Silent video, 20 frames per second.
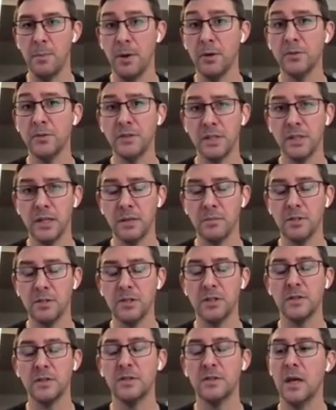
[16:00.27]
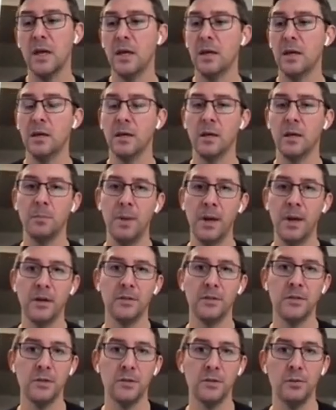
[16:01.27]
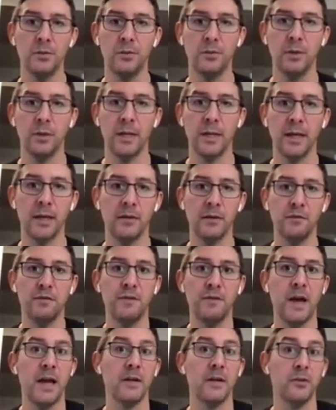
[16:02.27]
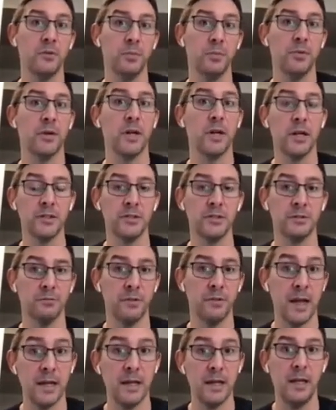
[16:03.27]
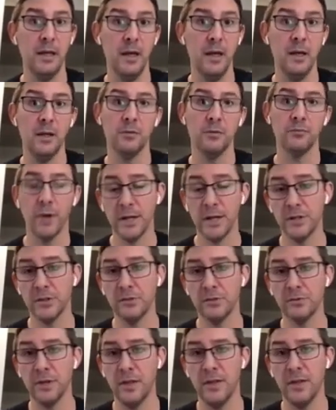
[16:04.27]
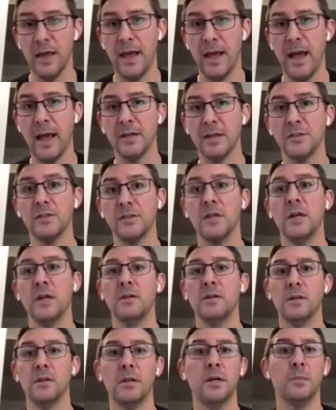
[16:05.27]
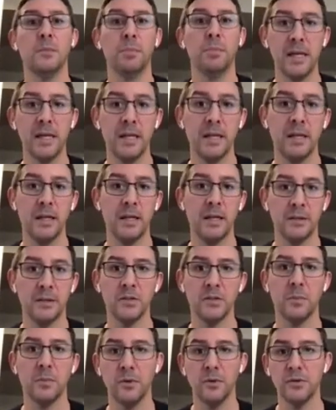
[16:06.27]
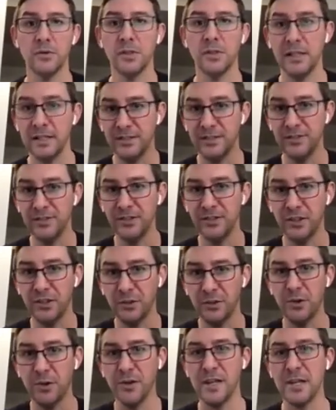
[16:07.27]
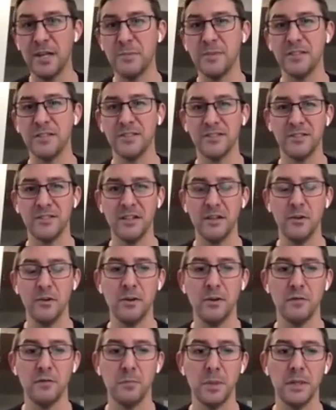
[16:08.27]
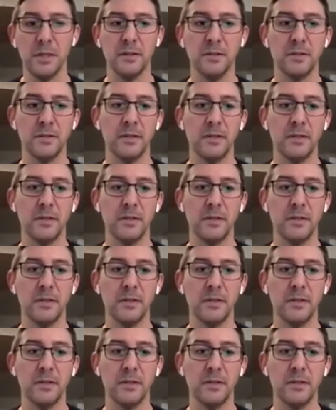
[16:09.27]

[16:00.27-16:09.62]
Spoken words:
posting images compared to like a final production ready registry that has the completed and supposedly secured images that you have built.